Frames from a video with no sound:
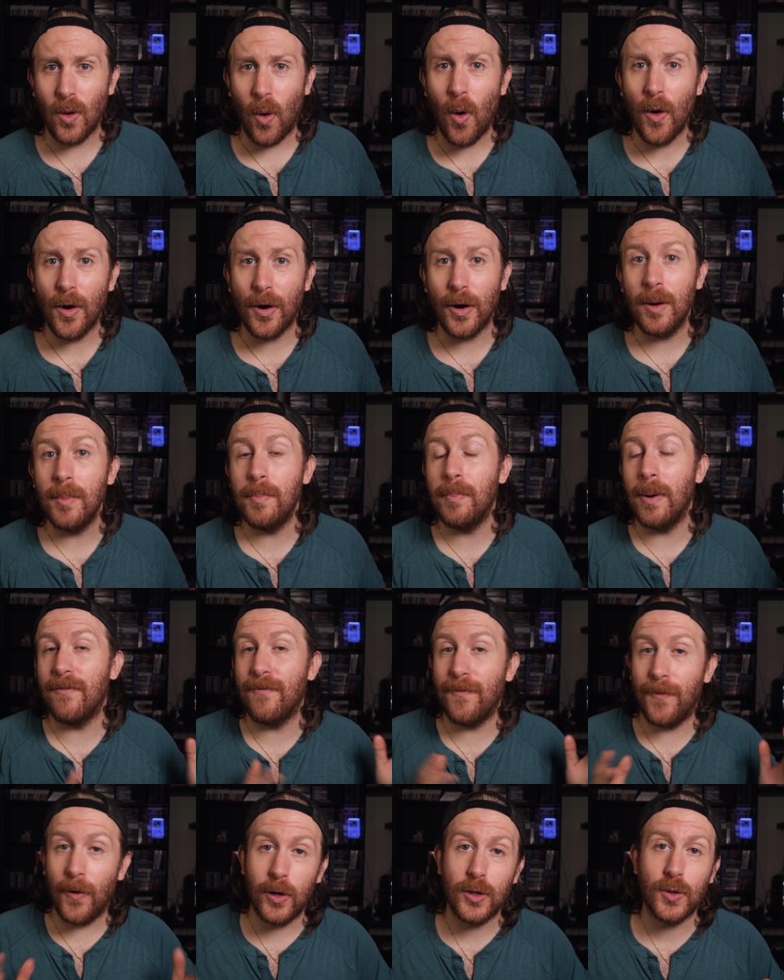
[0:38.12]
order, but
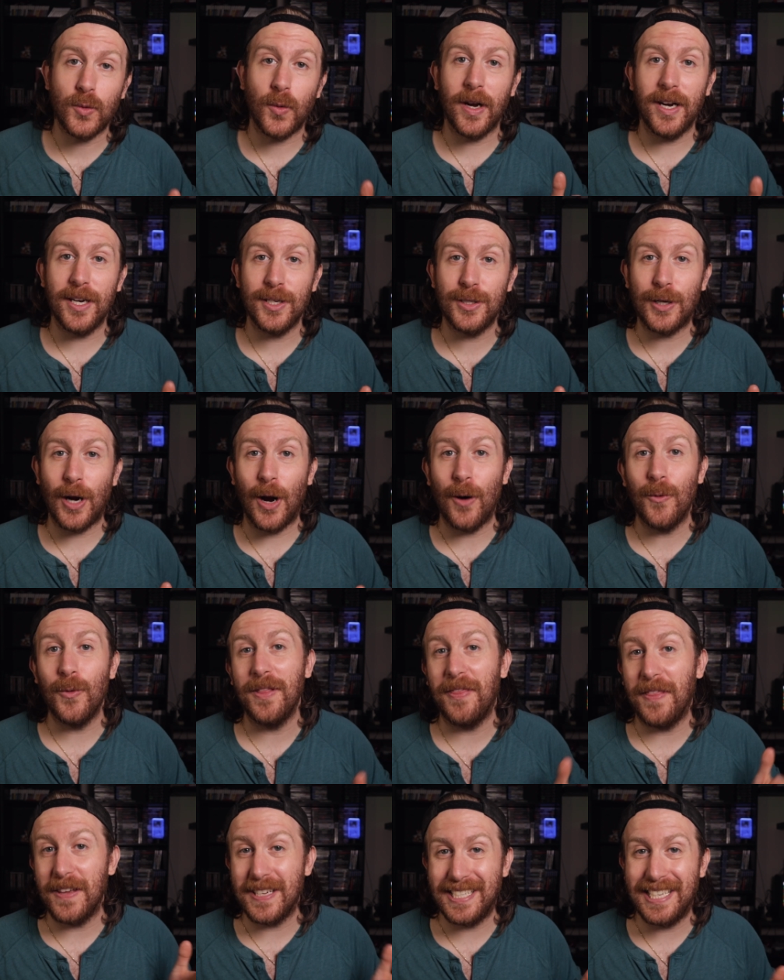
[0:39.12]
first we're going to start
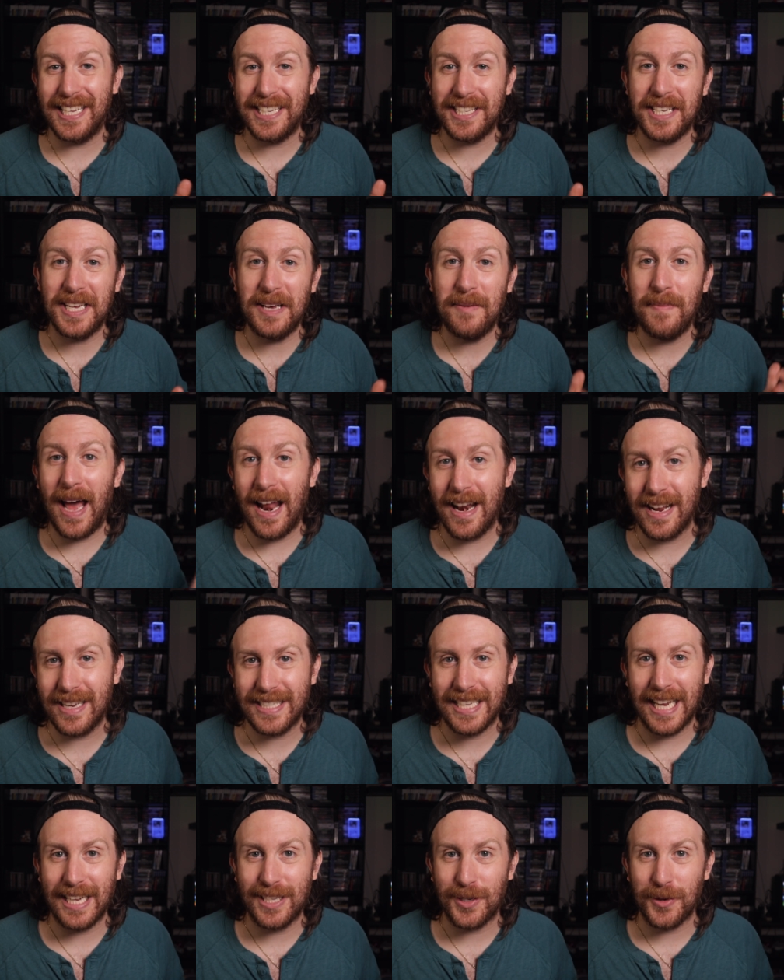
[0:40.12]
with the system and
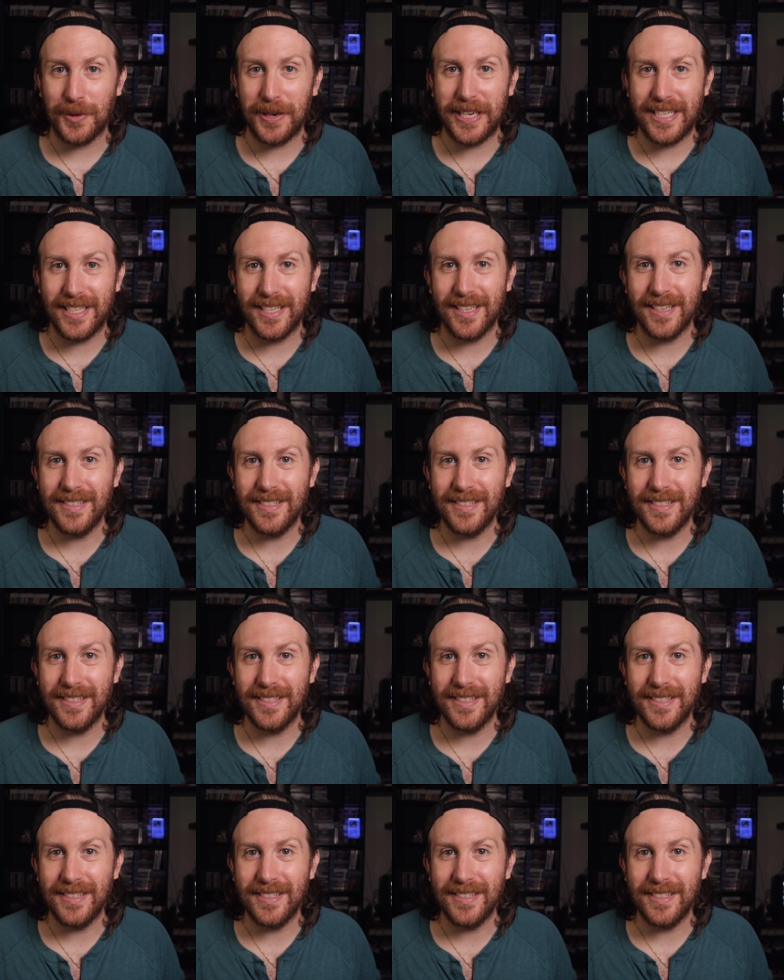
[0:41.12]
accessories.